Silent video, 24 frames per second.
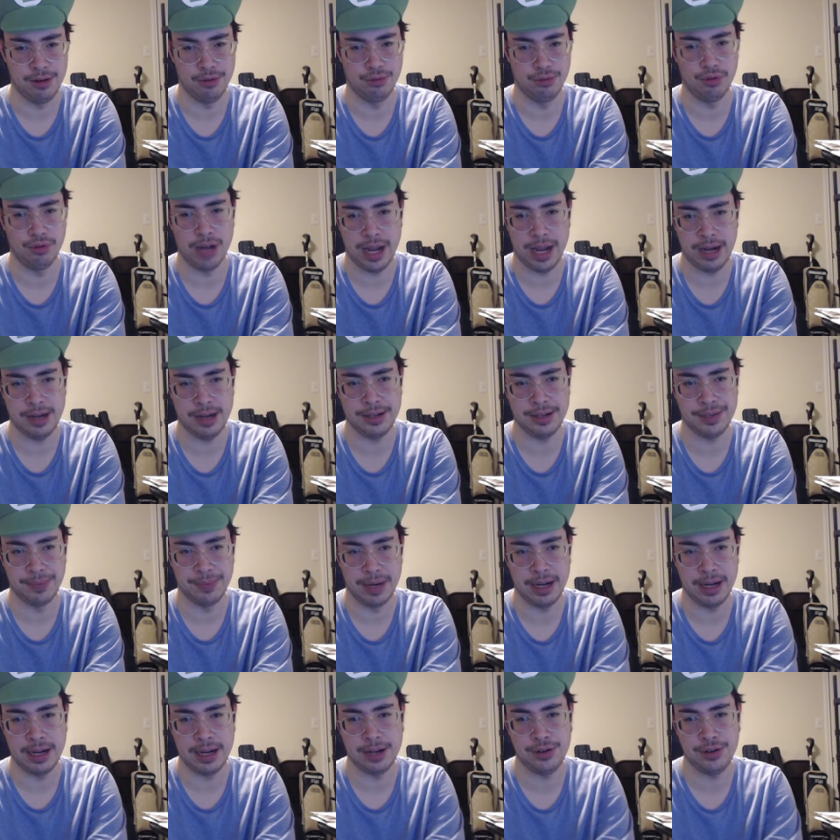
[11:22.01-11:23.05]
right as my
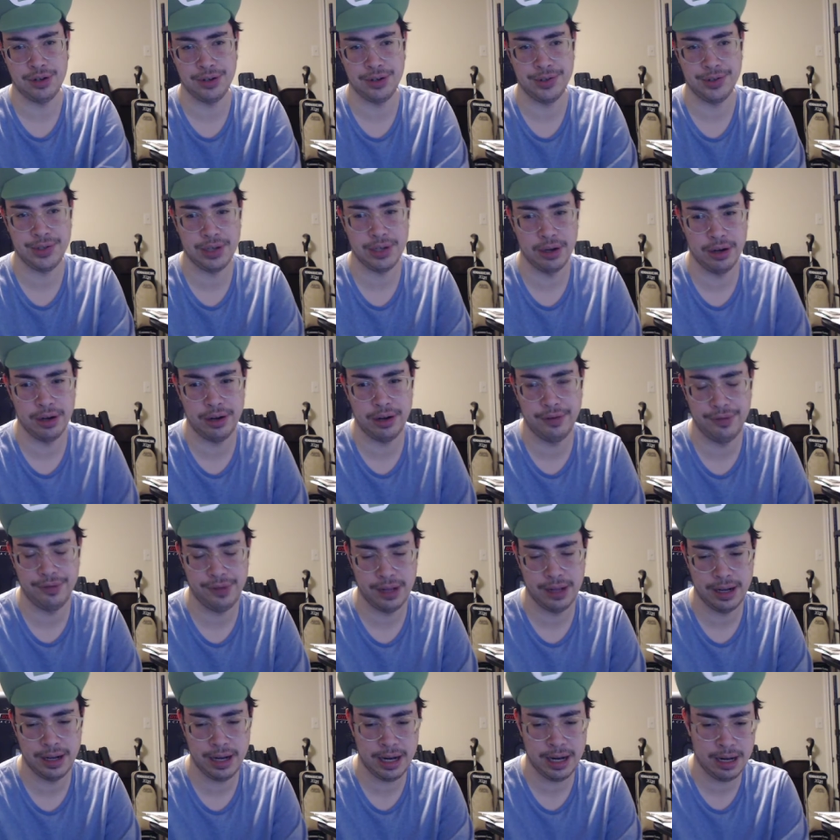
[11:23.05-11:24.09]
kitchen started
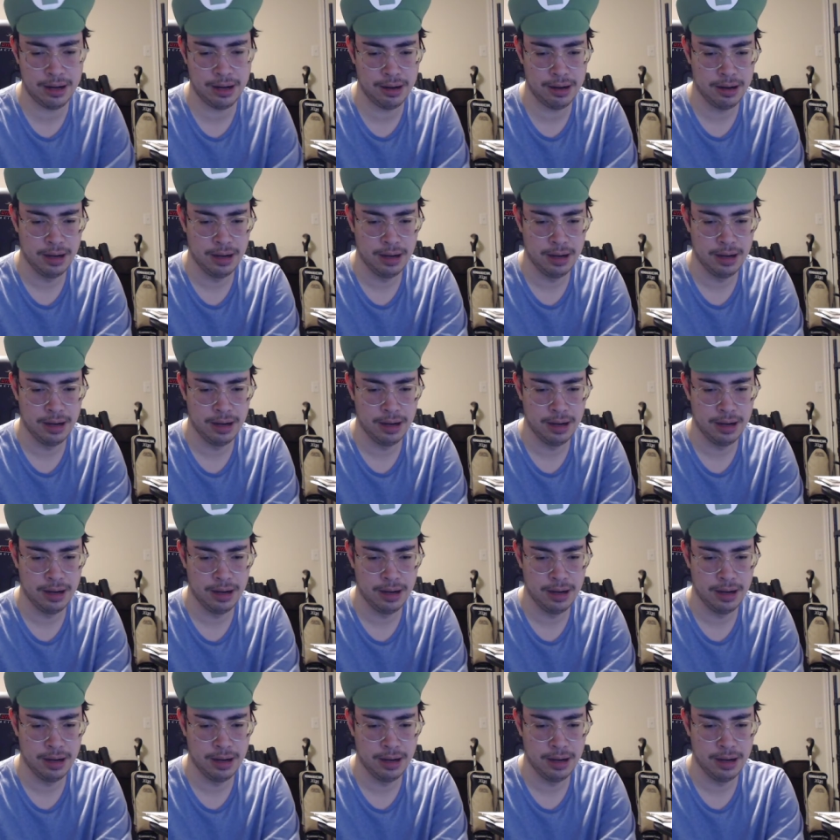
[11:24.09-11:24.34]
flooding.